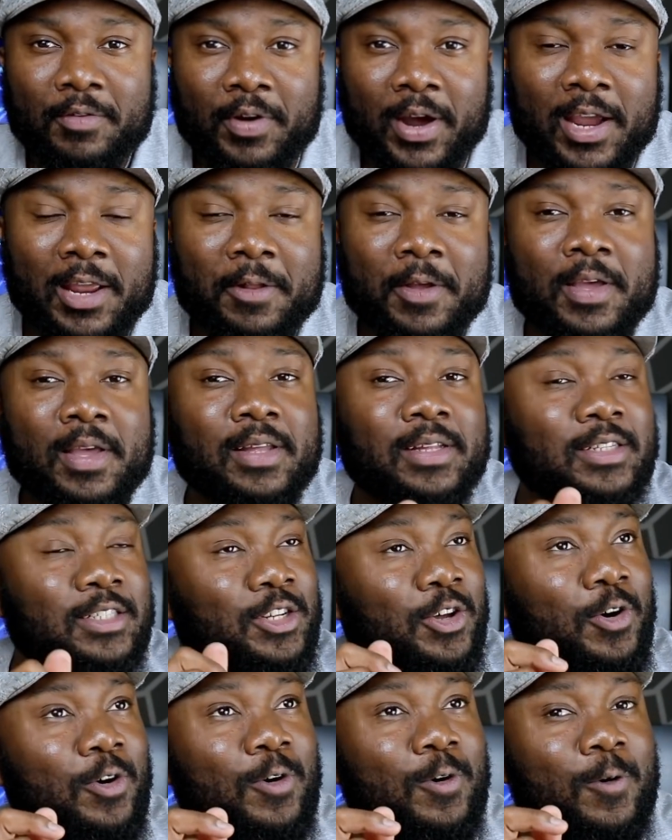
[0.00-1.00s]
right?
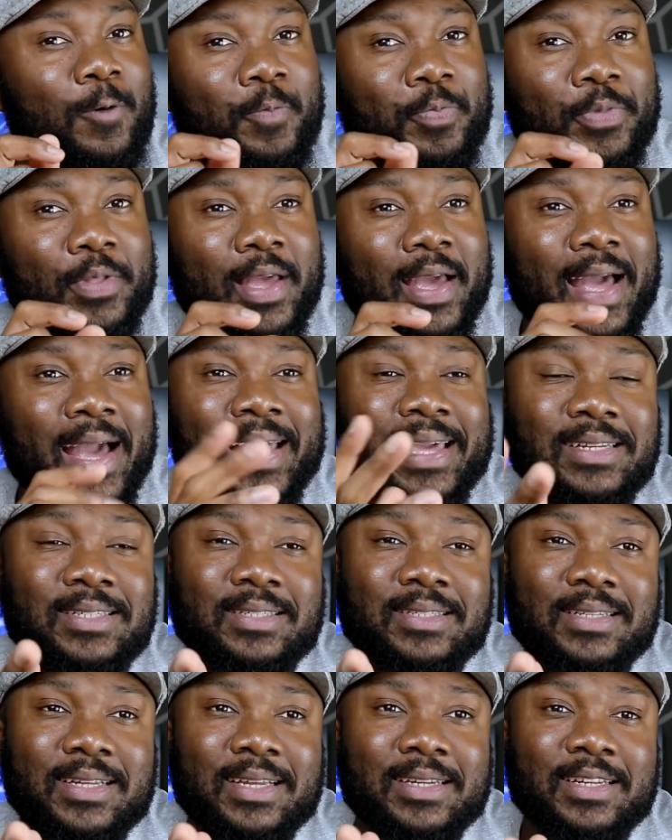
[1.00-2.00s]
So I
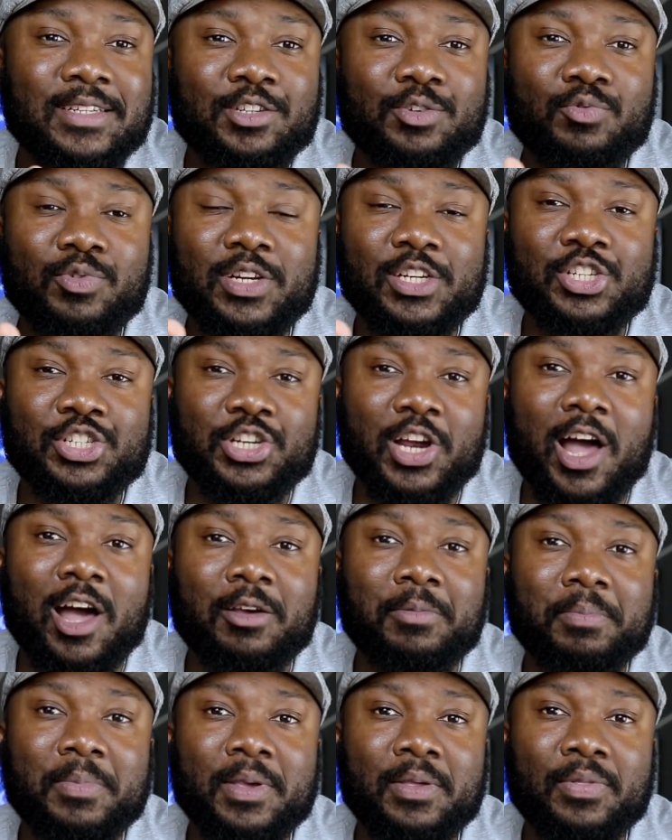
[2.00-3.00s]
guess it doesn't really
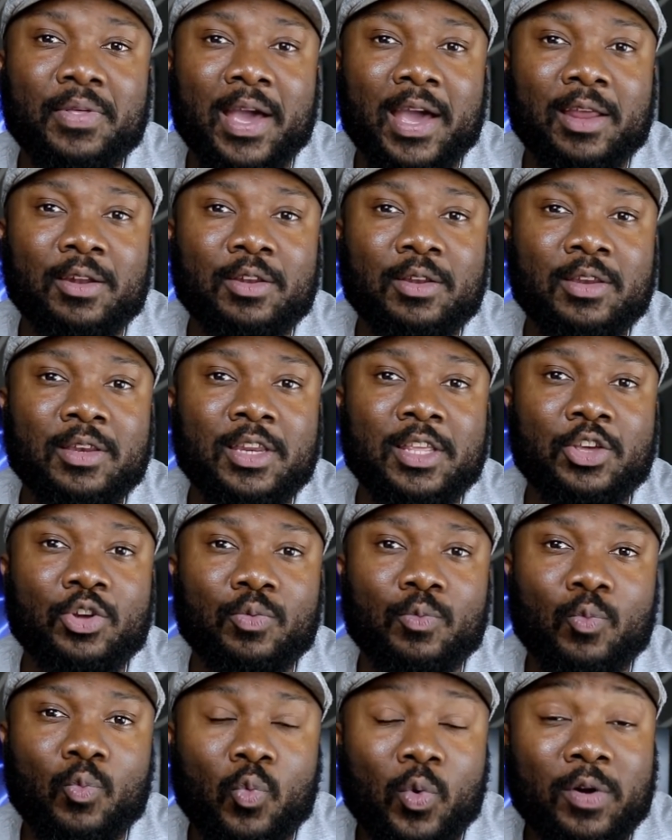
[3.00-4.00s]
shock me that
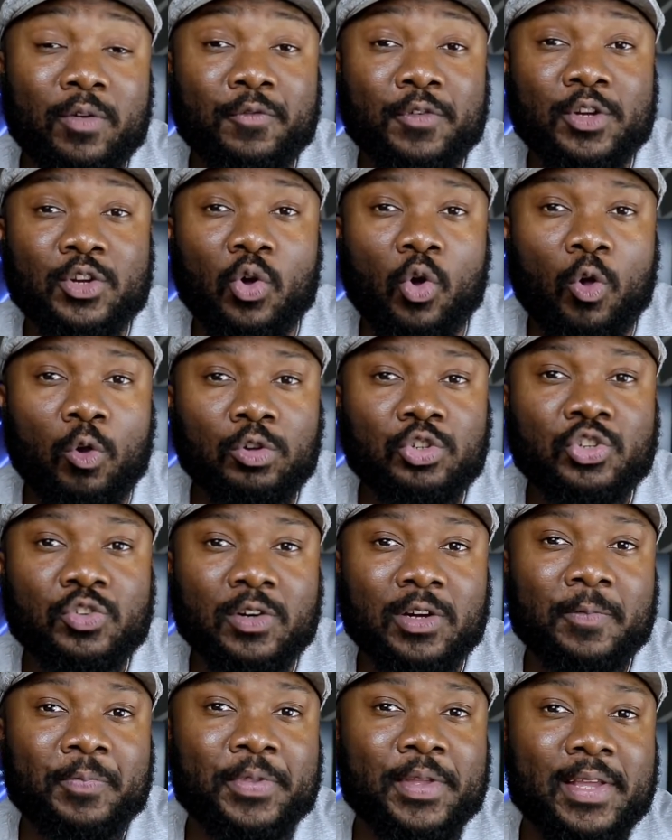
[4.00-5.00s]
the one for the
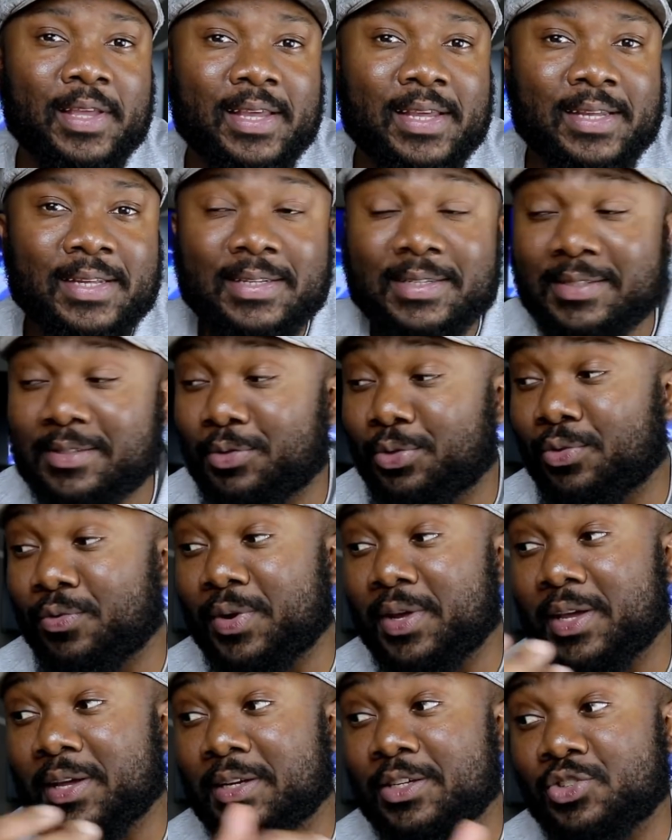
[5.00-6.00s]
Ultra is
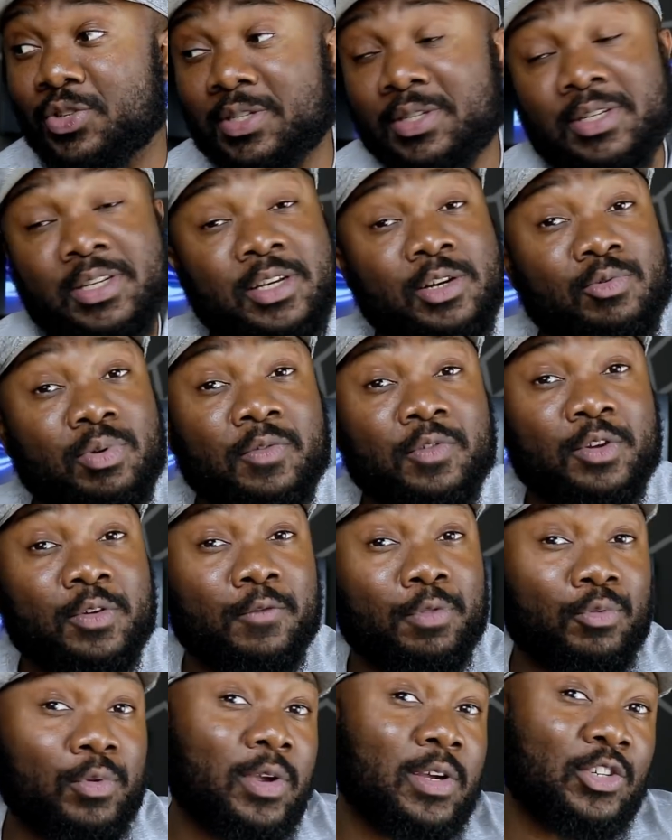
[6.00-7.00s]
the
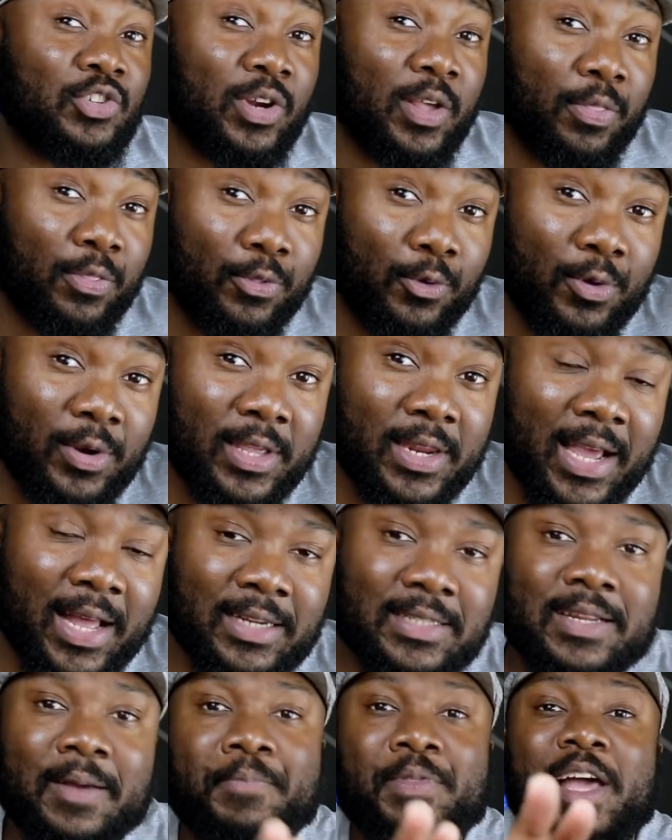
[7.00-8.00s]
equivalent of
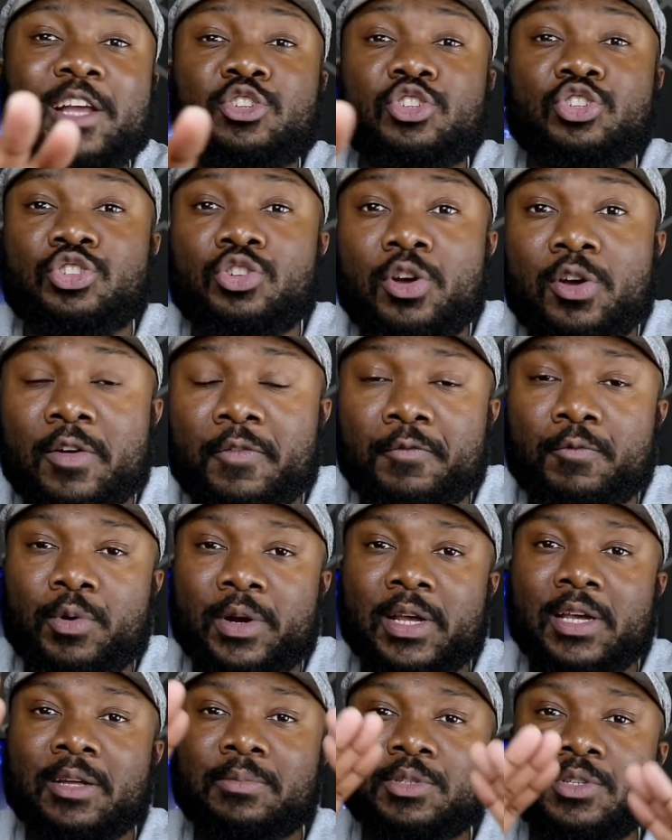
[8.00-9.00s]
$330. I'm not sure if
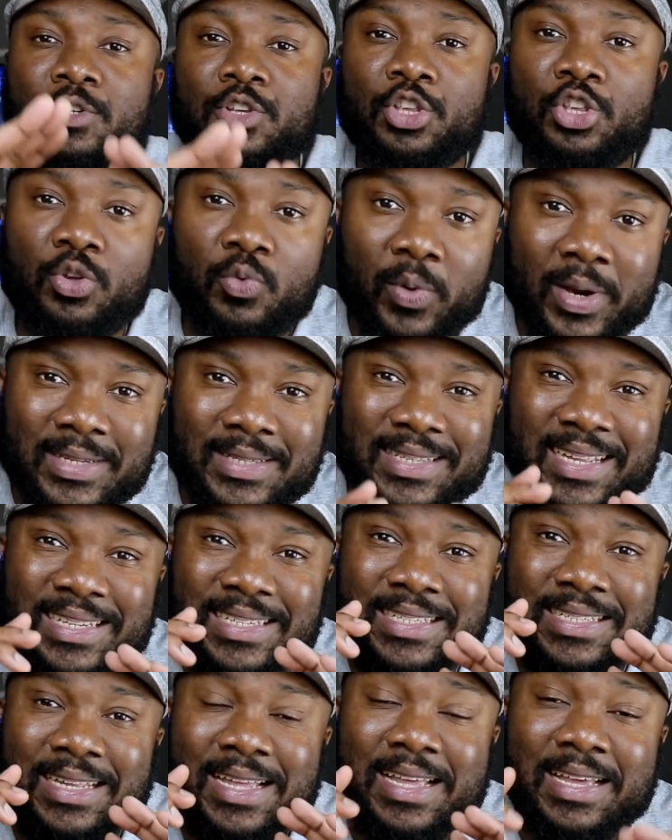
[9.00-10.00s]
when it comes to the US,
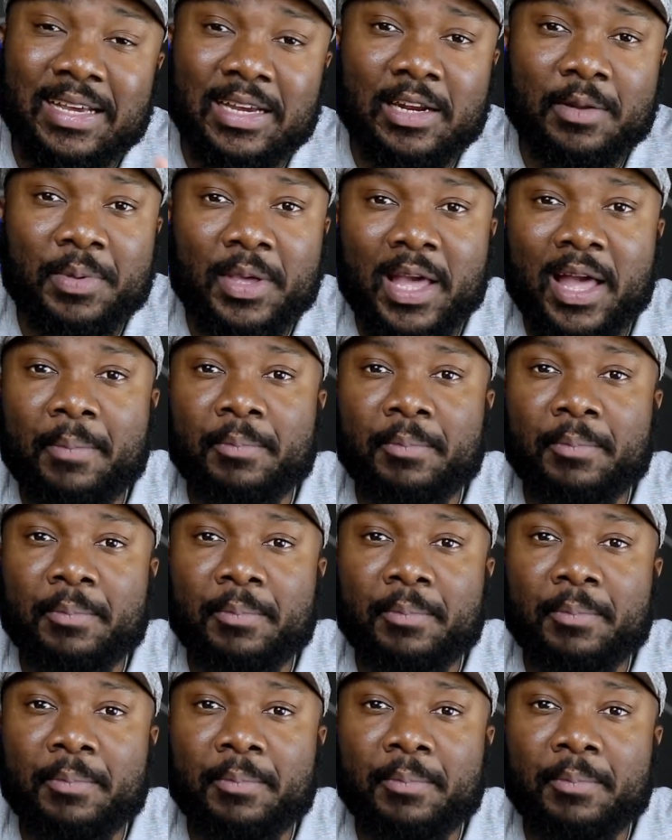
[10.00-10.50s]
that's going to be